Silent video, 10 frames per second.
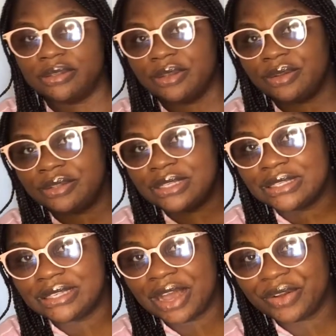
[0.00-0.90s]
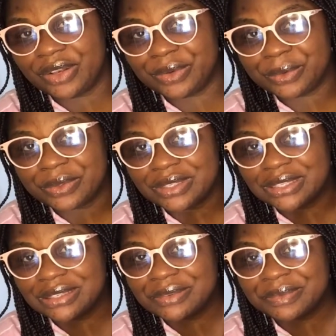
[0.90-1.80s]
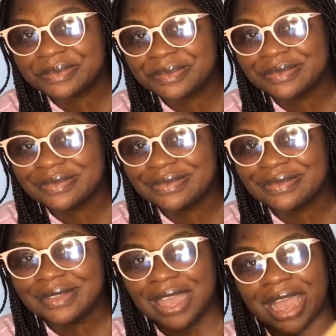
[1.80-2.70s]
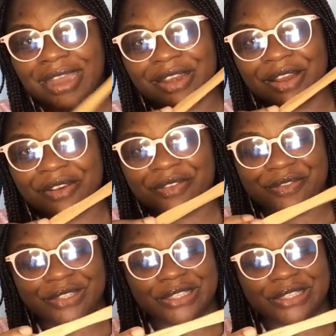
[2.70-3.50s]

so this is how it looks I loved